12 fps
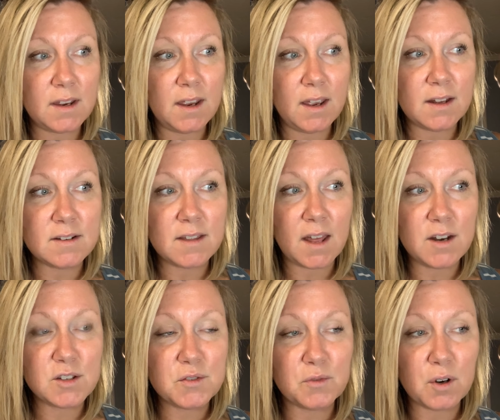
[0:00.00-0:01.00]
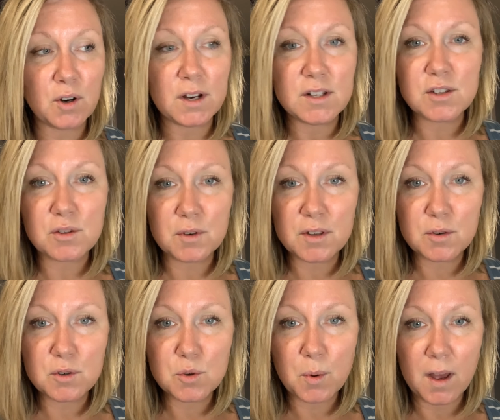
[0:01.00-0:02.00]
and that is for grades 3
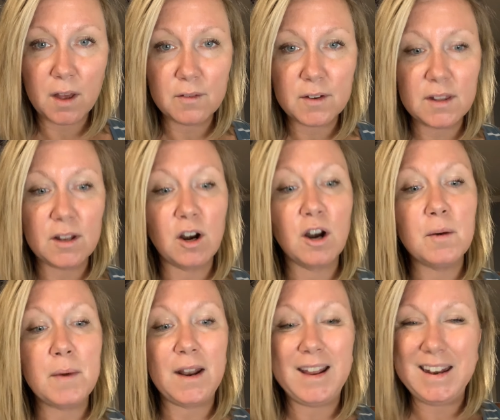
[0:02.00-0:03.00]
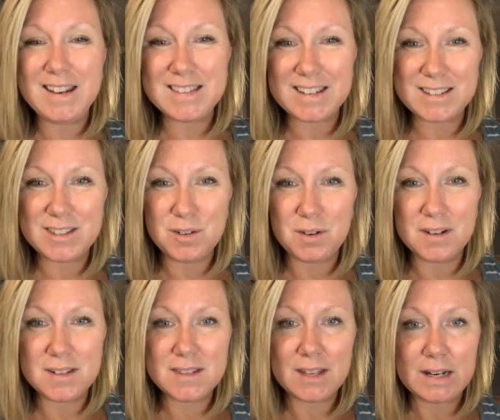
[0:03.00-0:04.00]
through 12, and there are about 86
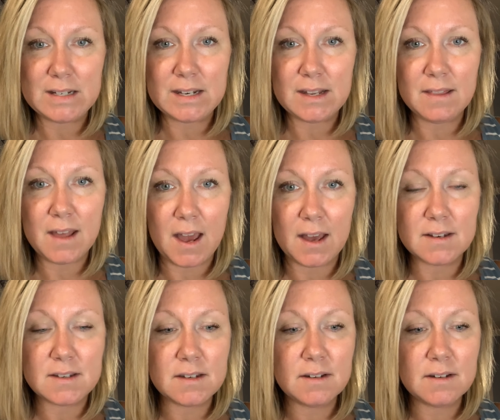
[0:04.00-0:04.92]
students that attend that.